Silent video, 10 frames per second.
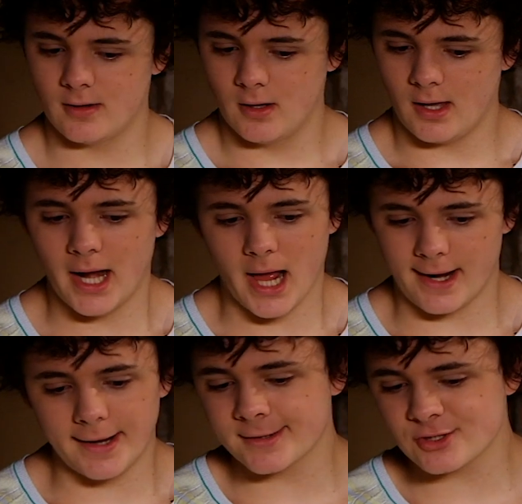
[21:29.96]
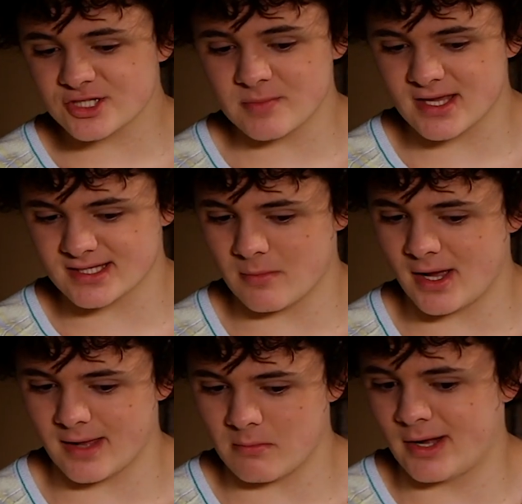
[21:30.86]
Danny. And, and I don't just mean
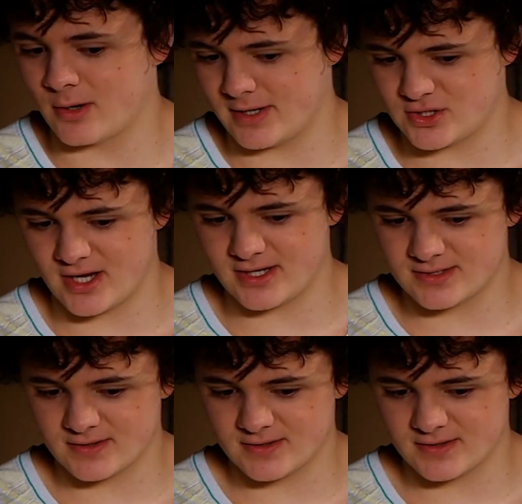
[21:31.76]
because I might get mud on my